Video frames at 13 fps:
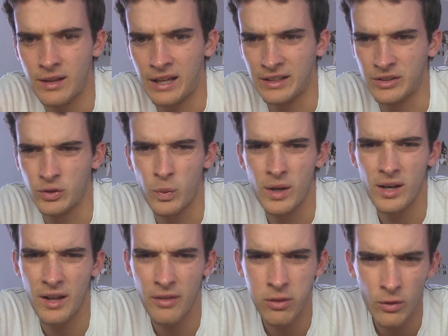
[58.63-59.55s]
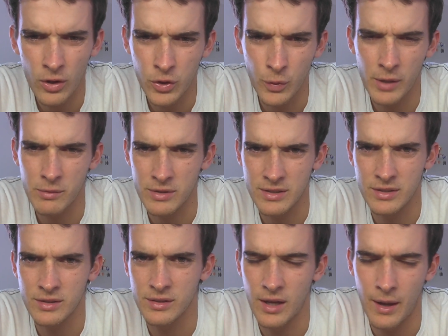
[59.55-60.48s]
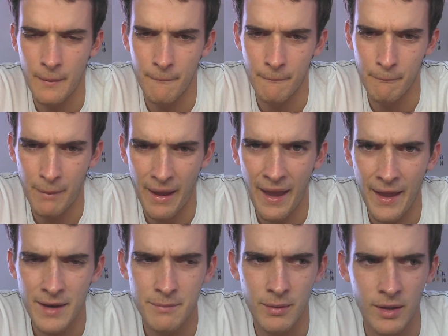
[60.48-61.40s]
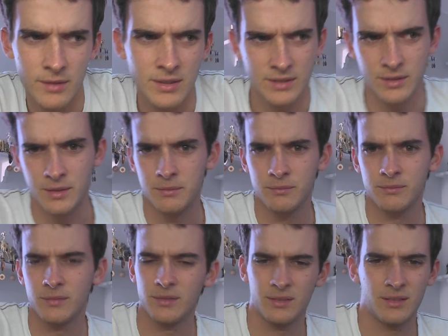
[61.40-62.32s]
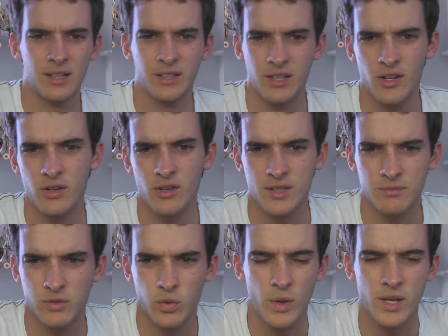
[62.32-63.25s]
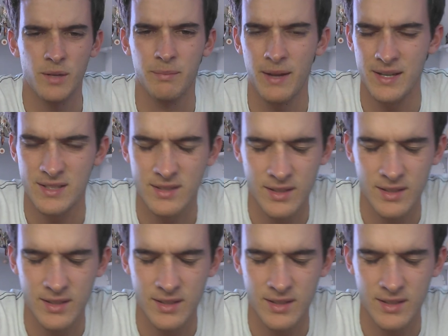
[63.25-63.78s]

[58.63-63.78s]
like a Twitter, I thought Twitter was banned, but it's like a, I don't know, some Twitter-based